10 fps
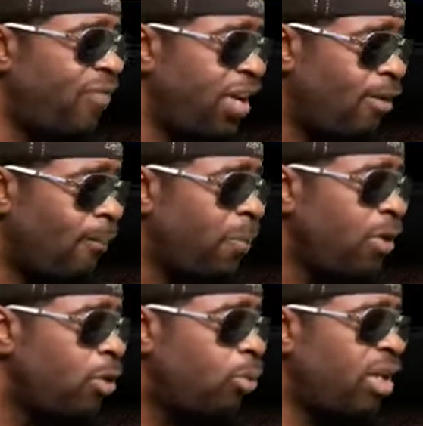film.
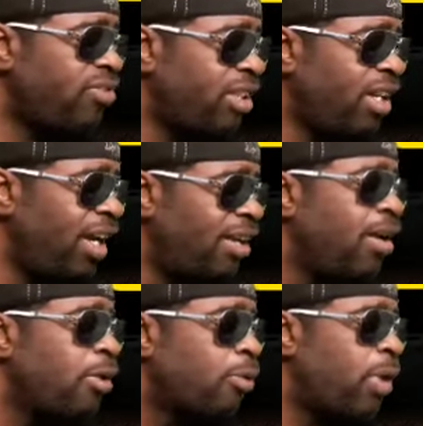Once
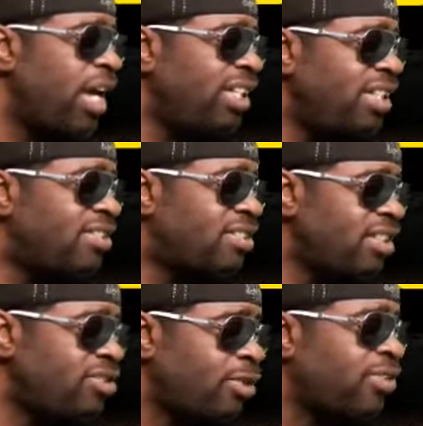again, Randy's
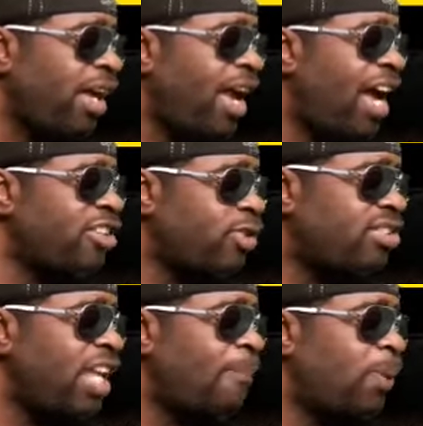sister, the
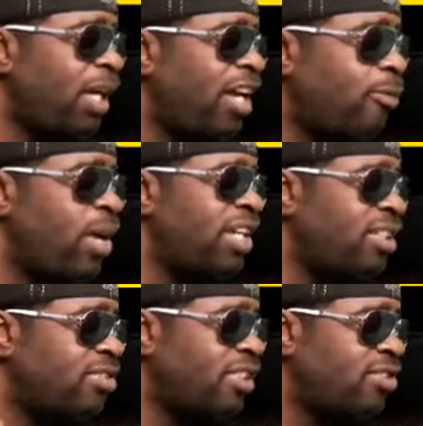actress that played
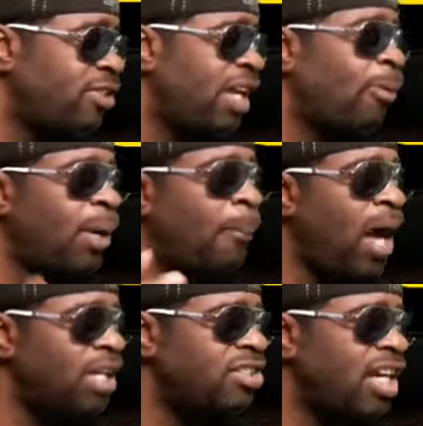Randy's sister, and I want to
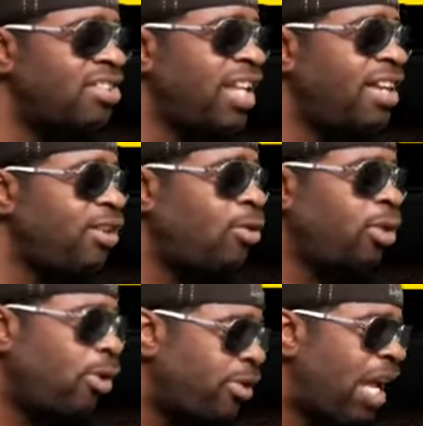apologize that I don't
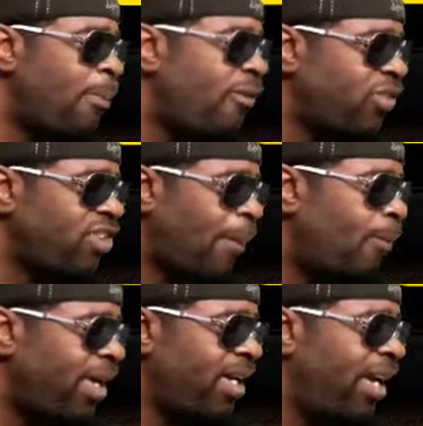know her name off the top
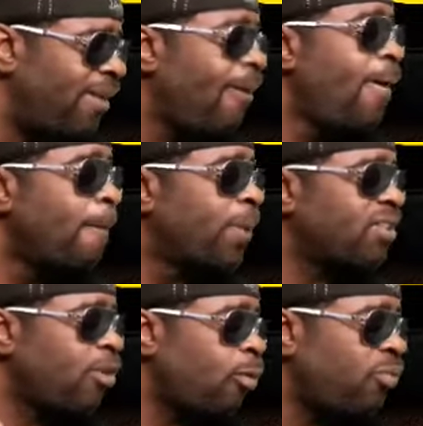of my head,
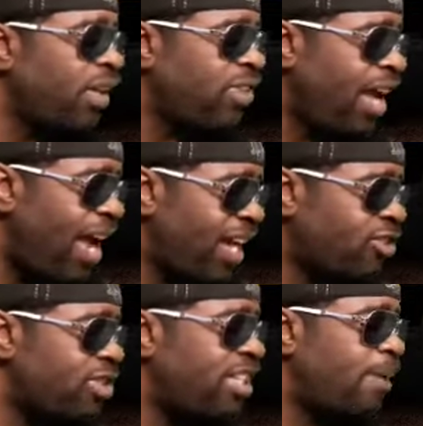but the
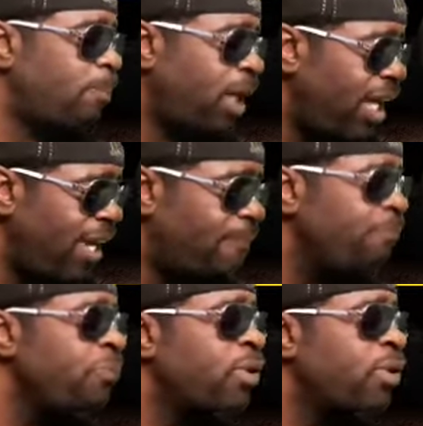actress that played